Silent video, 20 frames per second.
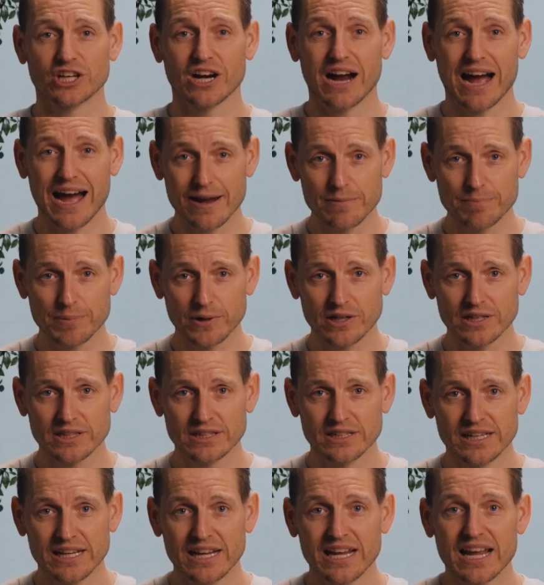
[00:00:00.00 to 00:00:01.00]
Hyper.
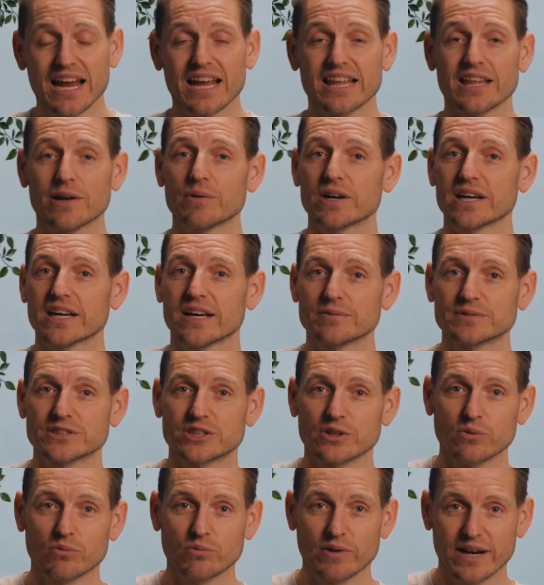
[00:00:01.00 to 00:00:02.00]
And then when it comes
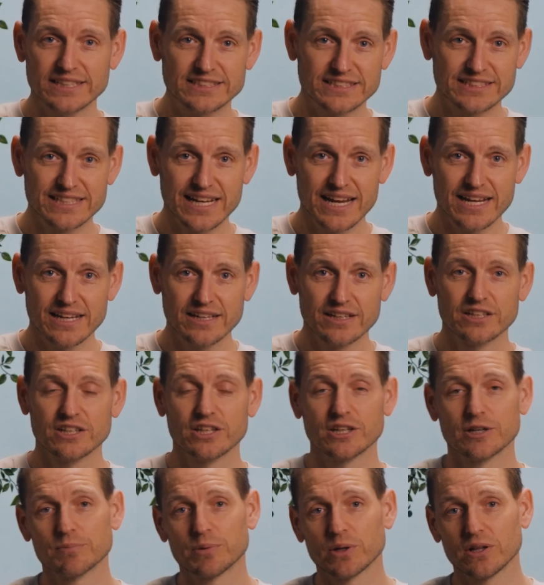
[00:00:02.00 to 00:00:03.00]
to race day, you
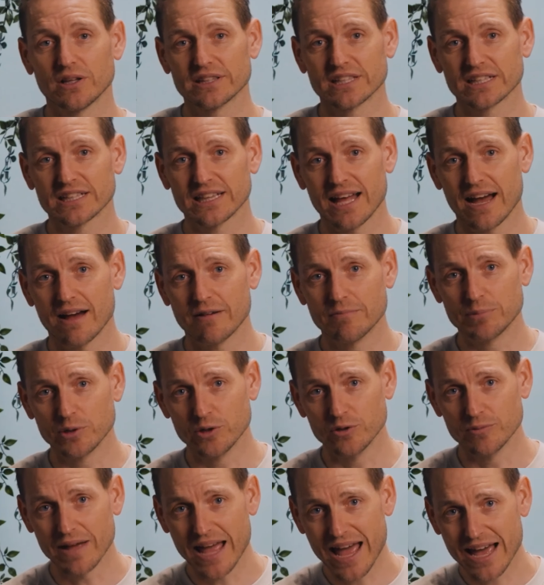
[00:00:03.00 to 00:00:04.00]
can pull out the
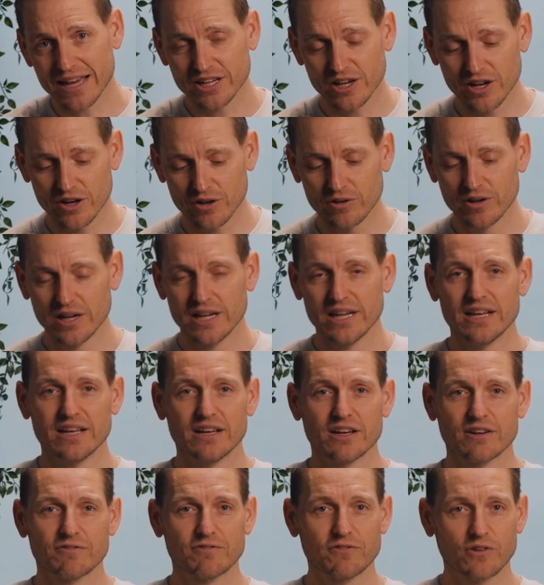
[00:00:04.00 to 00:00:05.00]
Cloudboom Echo,
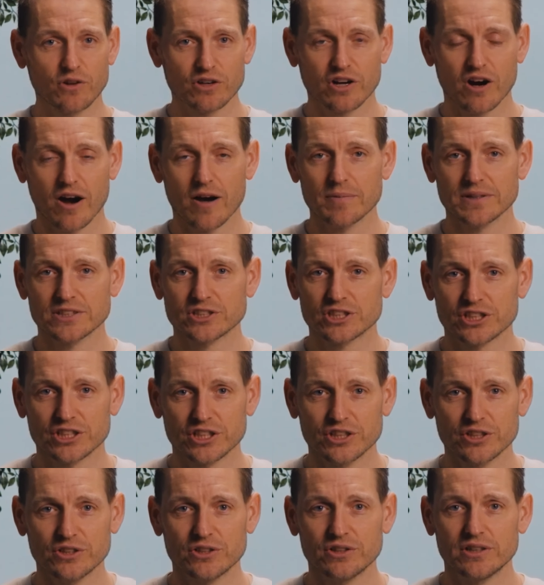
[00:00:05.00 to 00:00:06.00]
full carbon
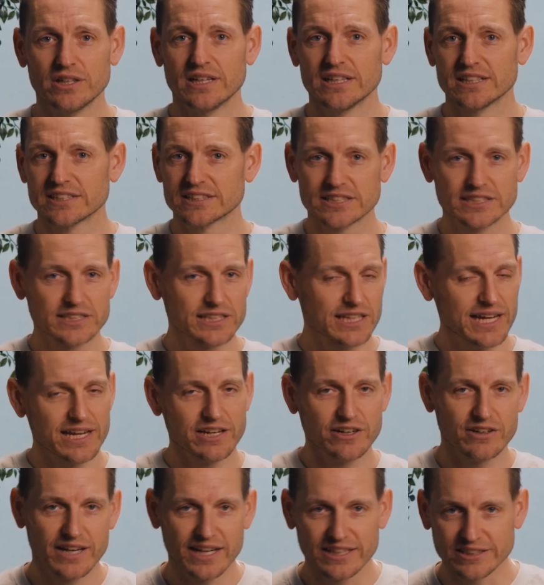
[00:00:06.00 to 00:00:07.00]
shoe, slay
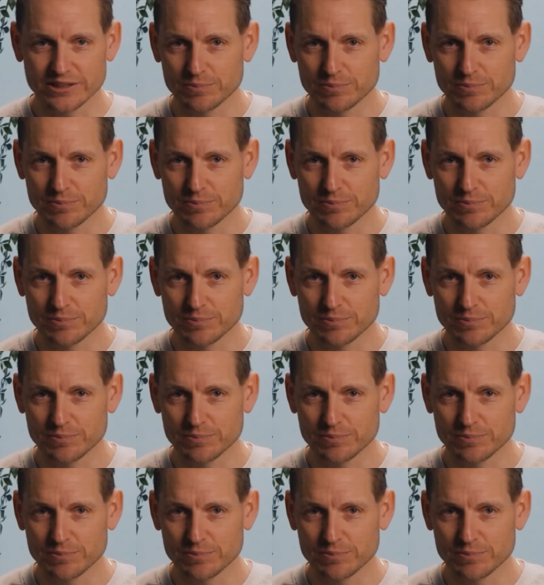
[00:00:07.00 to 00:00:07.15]
your next